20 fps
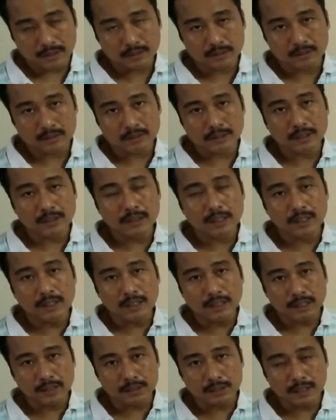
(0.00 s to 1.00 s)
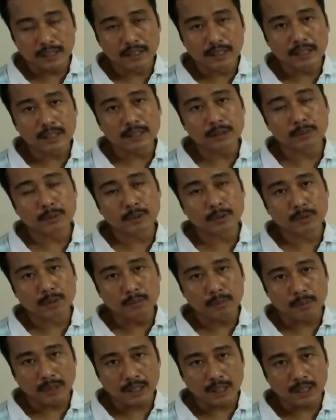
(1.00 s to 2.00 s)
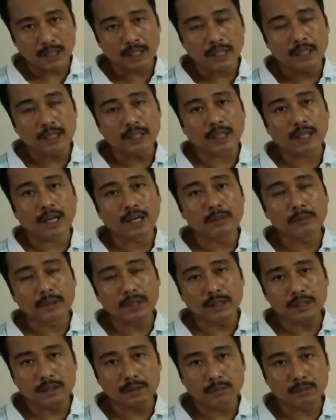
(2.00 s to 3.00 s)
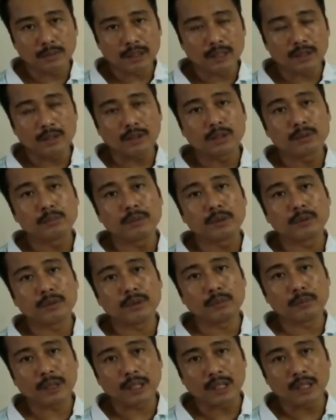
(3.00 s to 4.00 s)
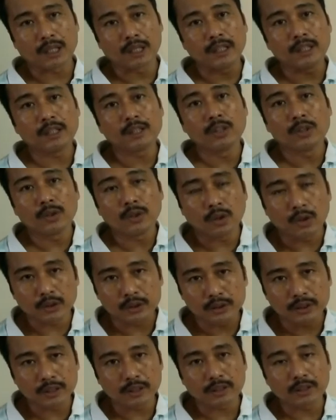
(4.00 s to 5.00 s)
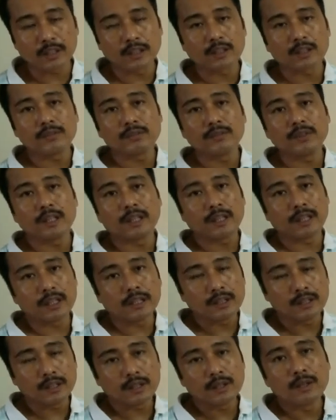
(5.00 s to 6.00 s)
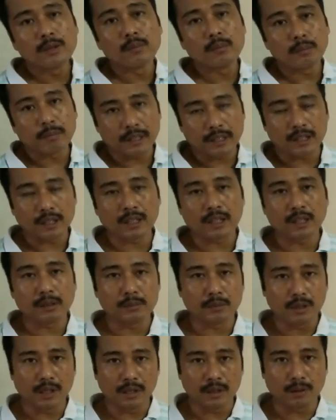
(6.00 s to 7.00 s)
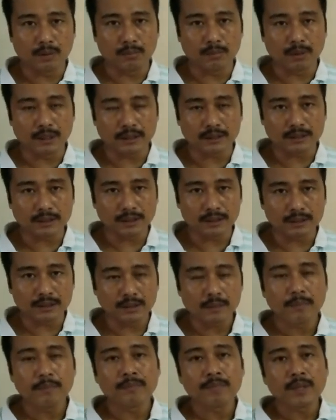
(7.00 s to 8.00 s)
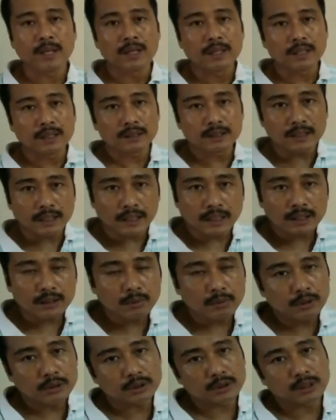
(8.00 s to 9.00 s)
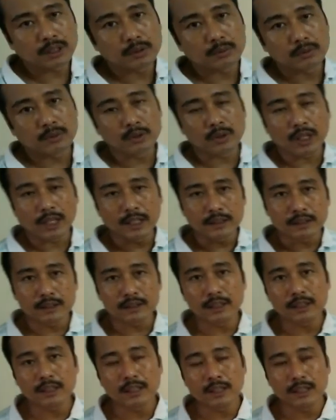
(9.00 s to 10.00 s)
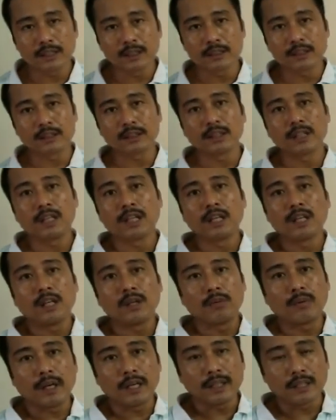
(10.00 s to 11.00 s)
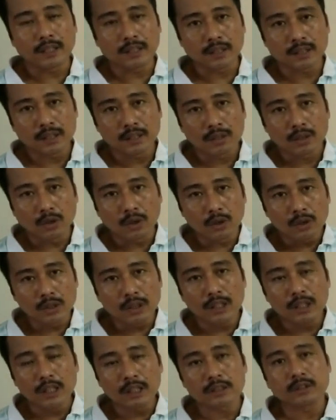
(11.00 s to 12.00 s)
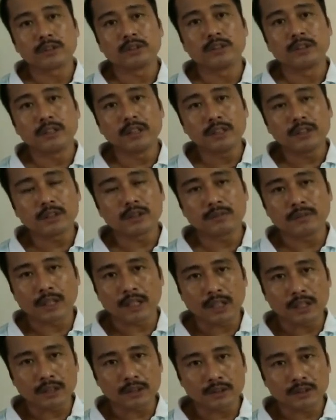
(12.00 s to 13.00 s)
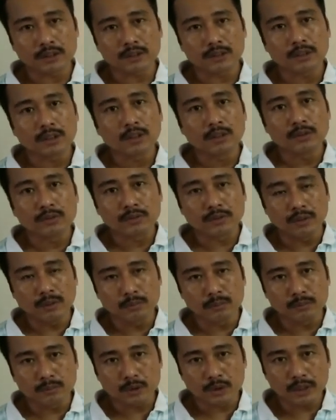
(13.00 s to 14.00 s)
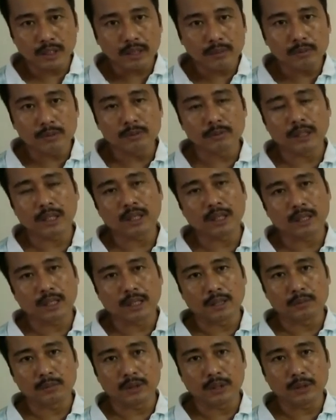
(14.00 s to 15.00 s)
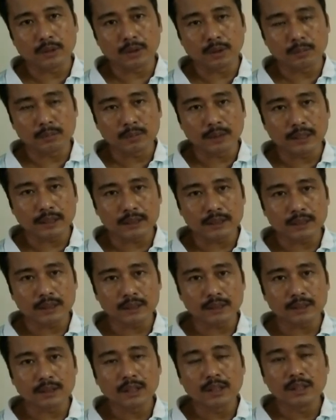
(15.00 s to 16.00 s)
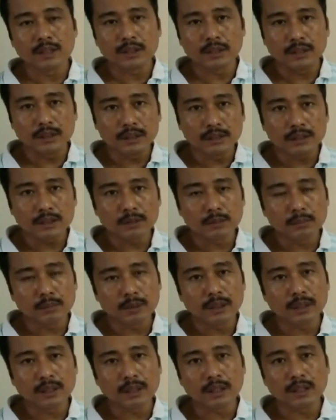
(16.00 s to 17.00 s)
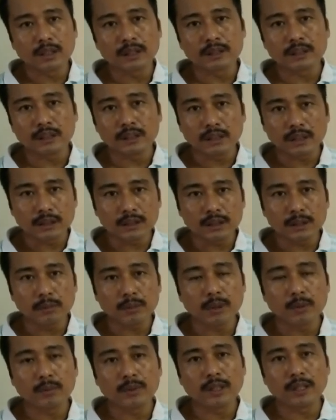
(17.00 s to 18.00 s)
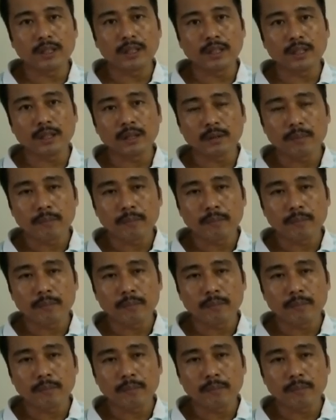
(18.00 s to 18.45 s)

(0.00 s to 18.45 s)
see that there is linkage between metal and carbon atom but not between metal and oxygen atom in metal carbonyl complexes. The second question that we could answer is why only electron-rich metals form stable metal carbonyl complexes. The reason being the synergy between the